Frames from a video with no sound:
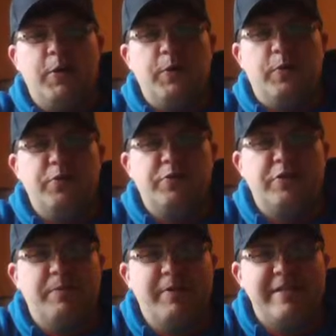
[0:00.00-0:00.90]
go through
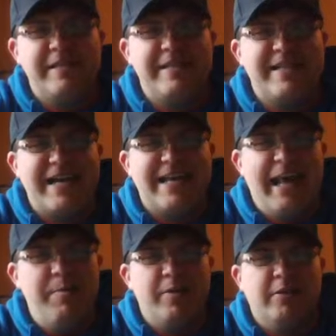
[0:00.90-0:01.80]
some of the
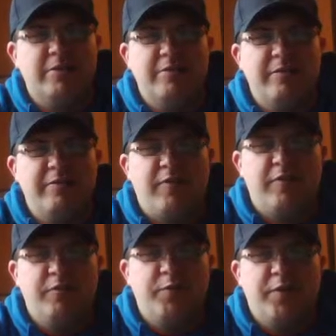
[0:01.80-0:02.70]
dynamics
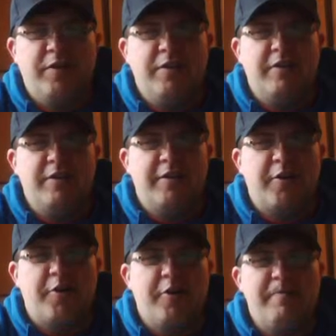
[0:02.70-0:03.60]
involved with the
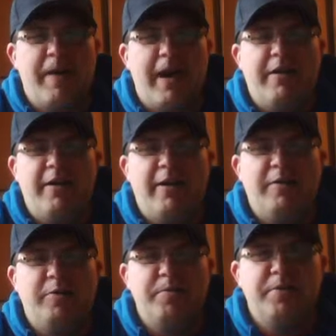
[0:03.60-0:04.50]
current pattern.
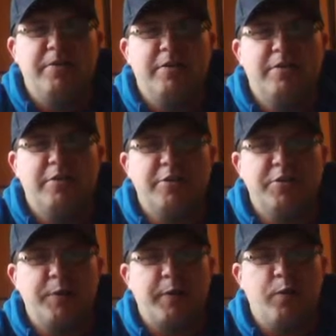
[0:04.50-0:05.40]
I hope you're
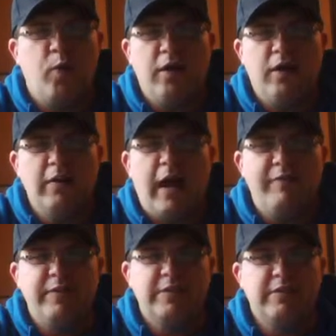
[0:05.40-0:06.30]
doing well.
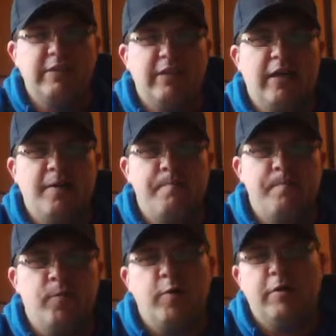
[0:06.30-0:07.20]
Obviously,
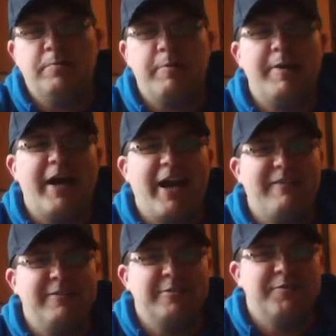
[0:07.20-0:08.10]
well, maybe not
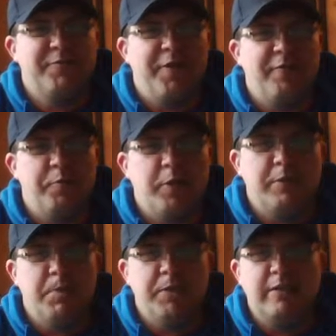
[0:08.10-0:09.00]
obviously for
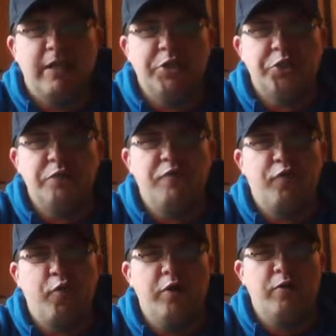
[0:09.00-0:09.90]
everybody, but June
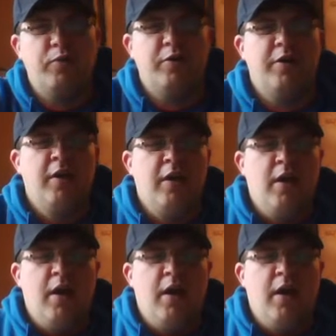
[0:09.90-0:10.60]
4th, we're